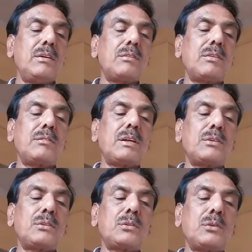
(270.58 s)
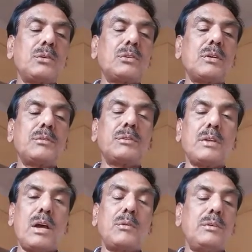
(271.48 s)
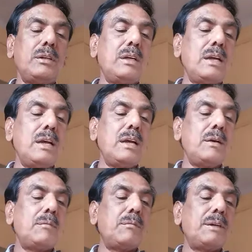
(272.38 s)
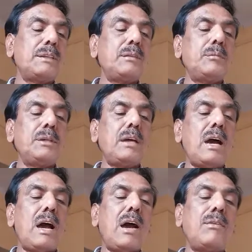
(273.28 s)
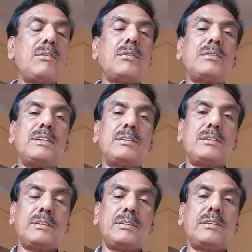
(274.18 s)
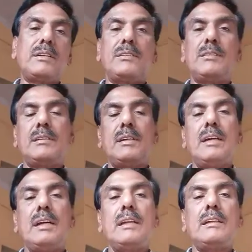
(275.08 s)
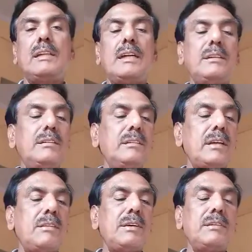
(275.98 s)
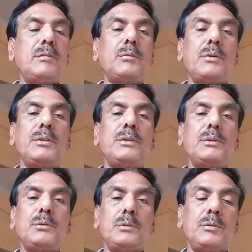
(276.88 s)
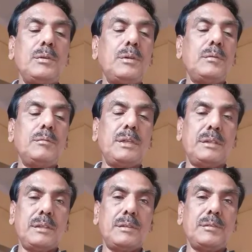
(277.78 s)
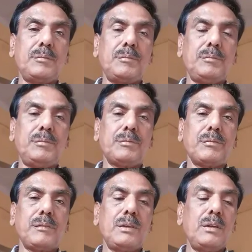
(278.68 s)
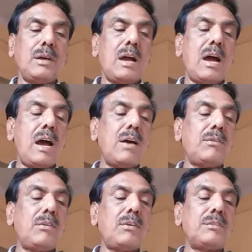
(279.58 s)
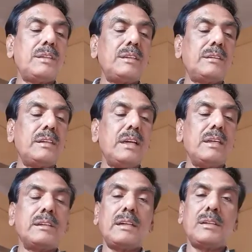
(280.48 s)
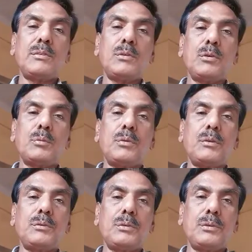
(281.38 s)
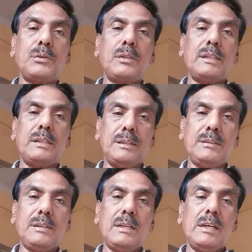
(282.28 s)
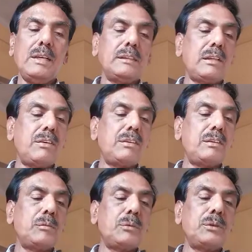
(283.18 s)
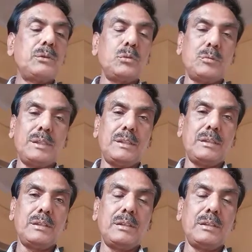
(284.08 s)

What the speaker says: from the source of sound must be half of this distance, that is 17.2 meter. Half of this 34.4 is 17.2 meter.